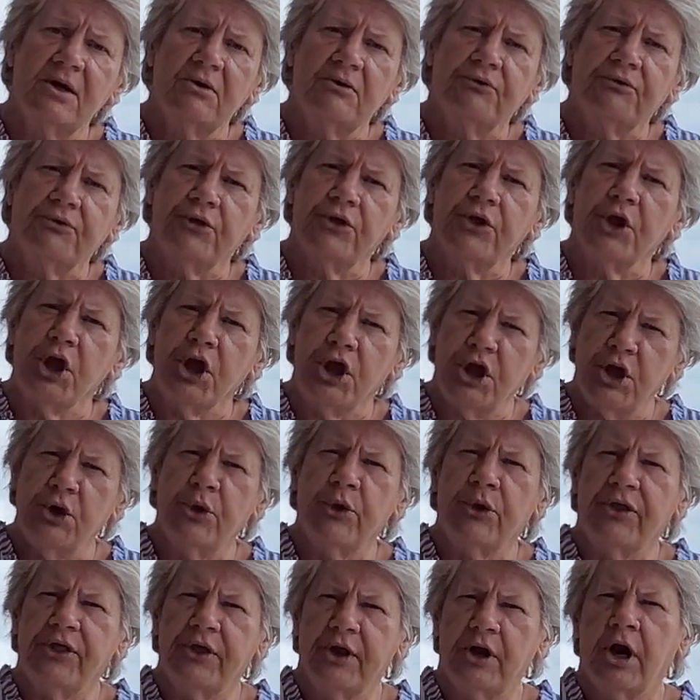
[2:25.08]
for the
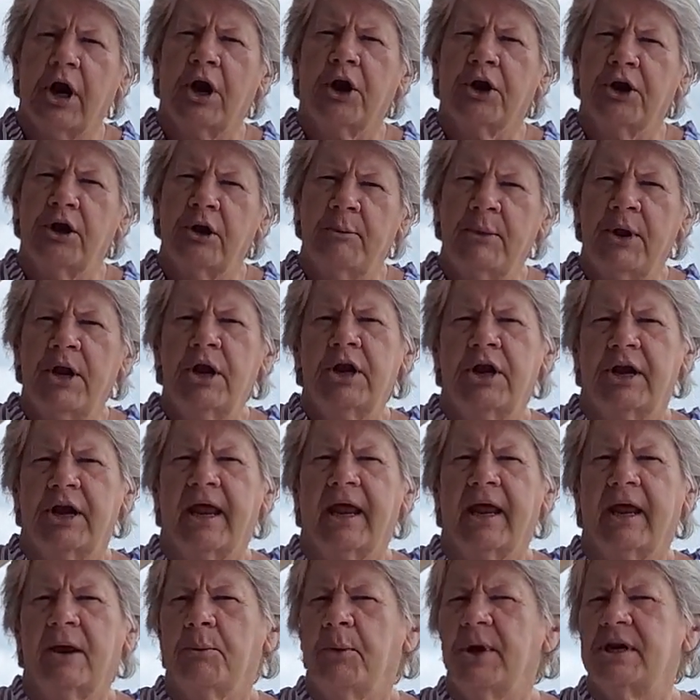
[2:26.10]
youth in our community.
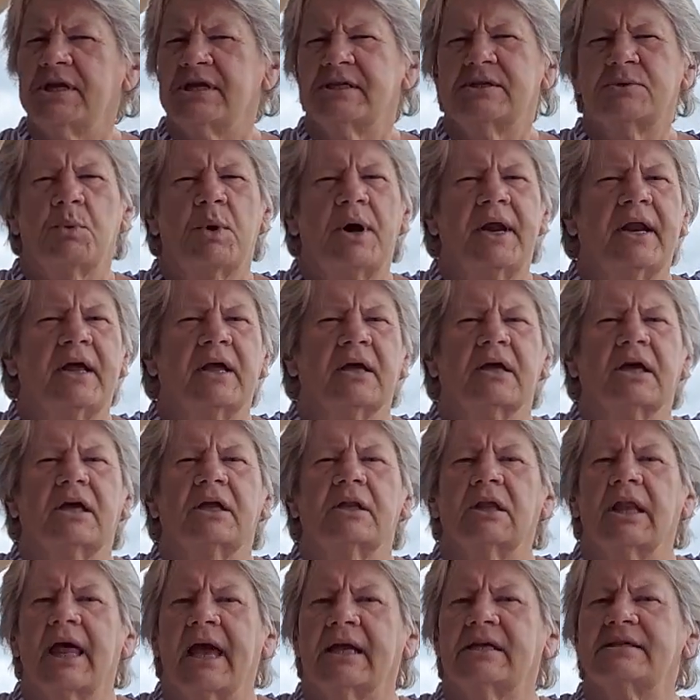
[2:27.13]
And we just want to
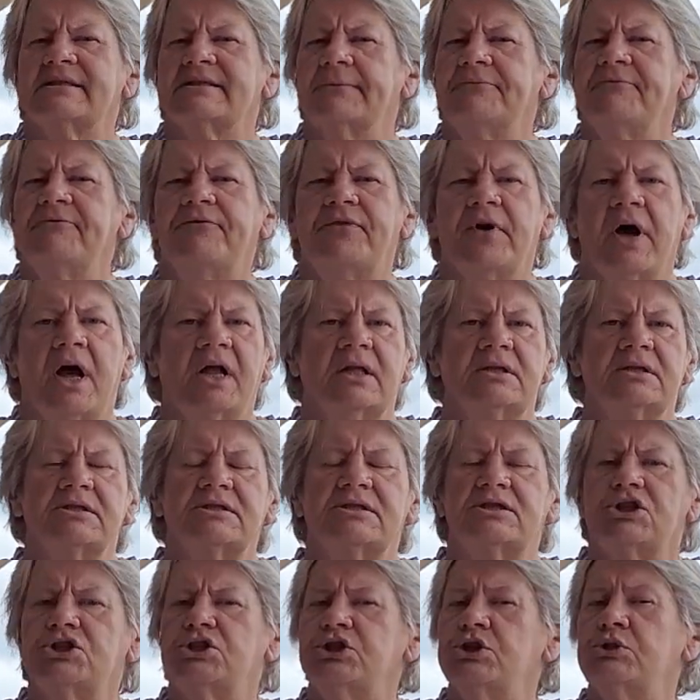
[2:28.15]
collect some funds
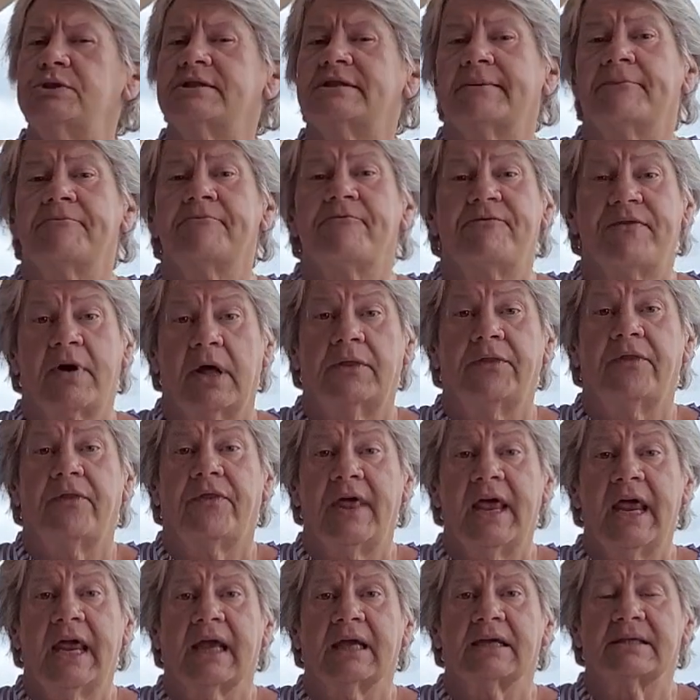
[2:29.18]
to do some fun
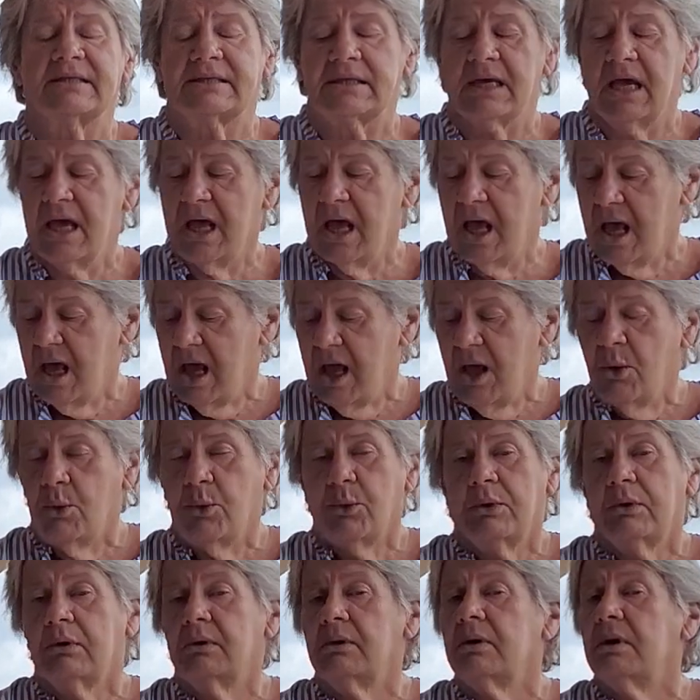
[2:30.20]
things.
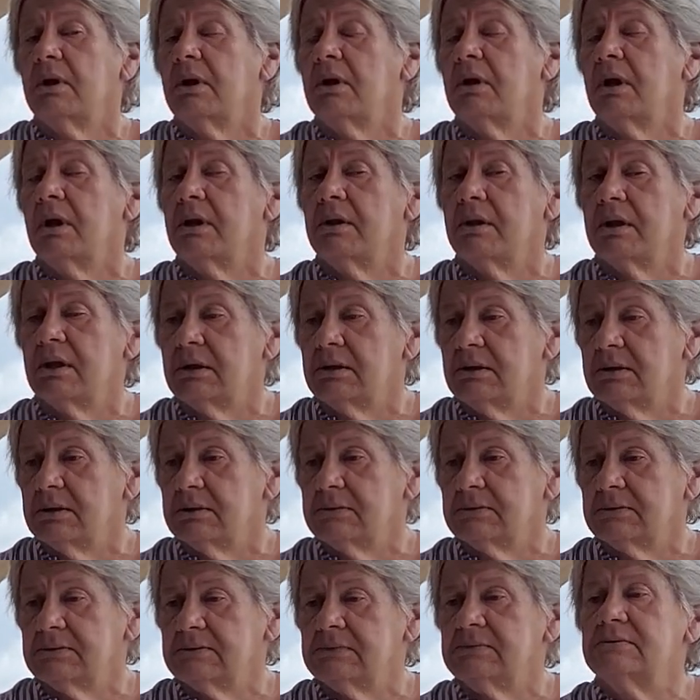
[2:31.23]
100% of your
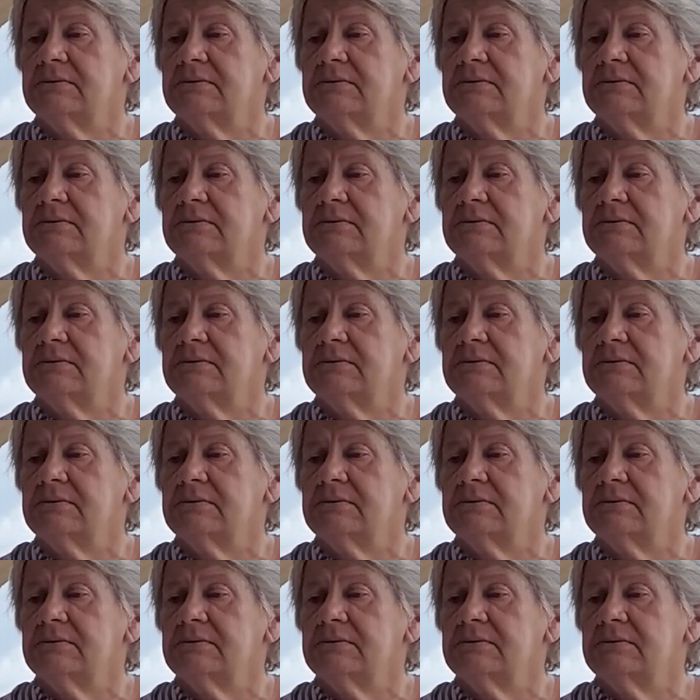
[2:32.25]
money will